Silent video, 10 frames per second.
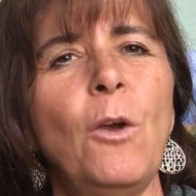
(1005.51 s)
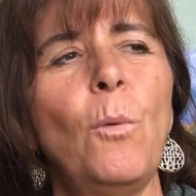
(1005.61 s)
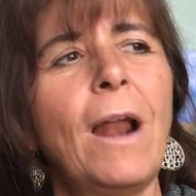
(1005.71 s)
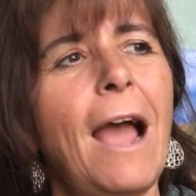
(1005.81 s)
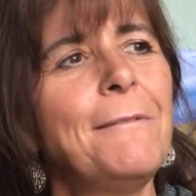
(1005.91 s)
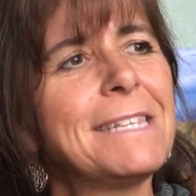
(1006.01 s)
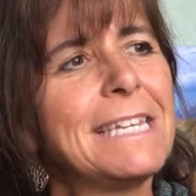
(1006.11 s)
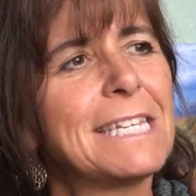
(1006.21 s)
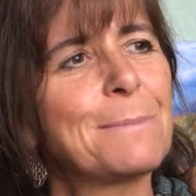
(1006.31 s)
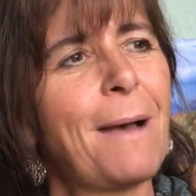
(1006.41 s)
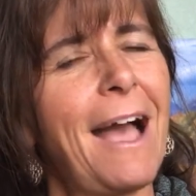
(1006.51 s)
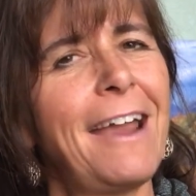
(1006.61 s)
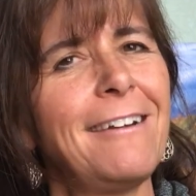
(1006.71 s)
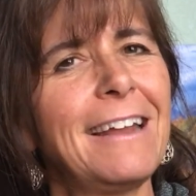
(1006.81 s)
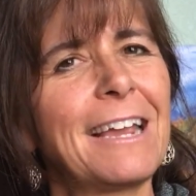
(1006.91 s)
When I was
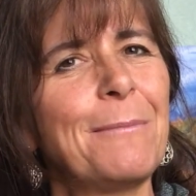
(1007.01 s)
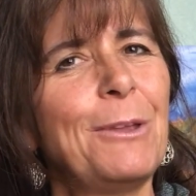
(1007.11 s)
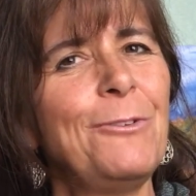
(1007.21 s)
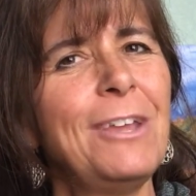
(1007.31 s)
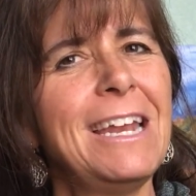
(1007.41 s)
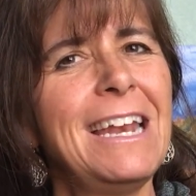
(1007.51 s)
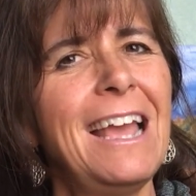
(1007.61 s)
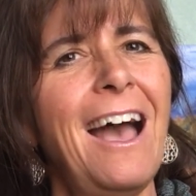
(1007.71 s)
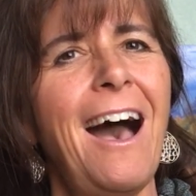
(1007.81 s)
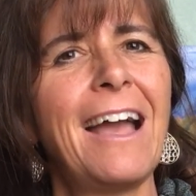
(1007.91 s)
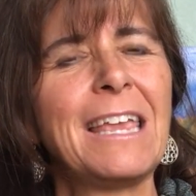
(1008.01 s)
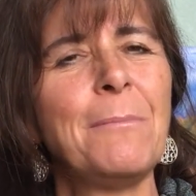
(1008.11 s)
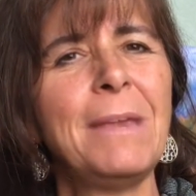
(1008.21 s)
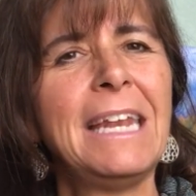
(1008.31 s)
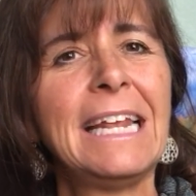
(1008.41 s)
inspired at communion, I
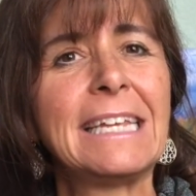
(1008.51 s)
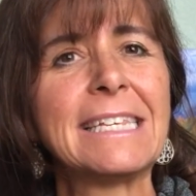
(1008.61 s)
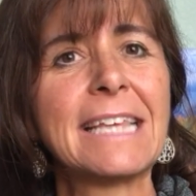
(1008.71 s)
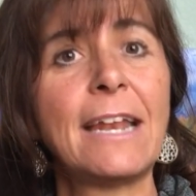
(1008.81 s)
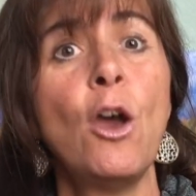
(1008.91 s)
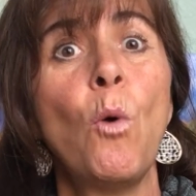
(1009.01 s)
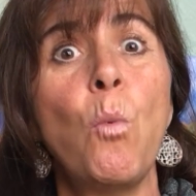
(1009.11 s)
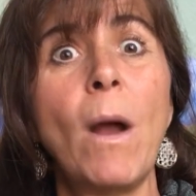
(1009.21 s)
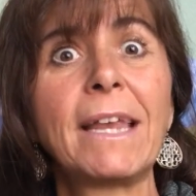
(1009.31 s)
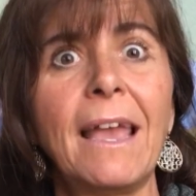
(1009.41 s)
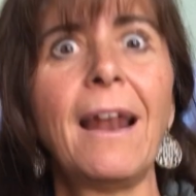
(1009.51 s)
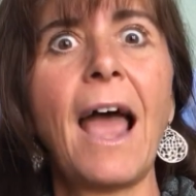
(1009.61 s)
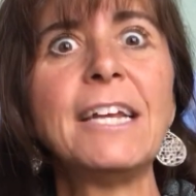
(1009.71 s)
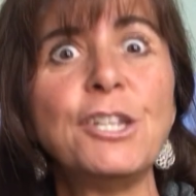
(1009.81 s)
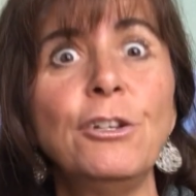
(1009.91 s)
immediately said, what can
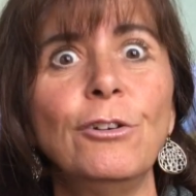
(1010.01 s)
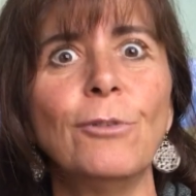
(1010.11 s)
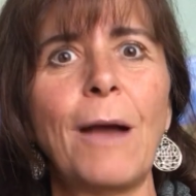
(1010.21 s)
I do?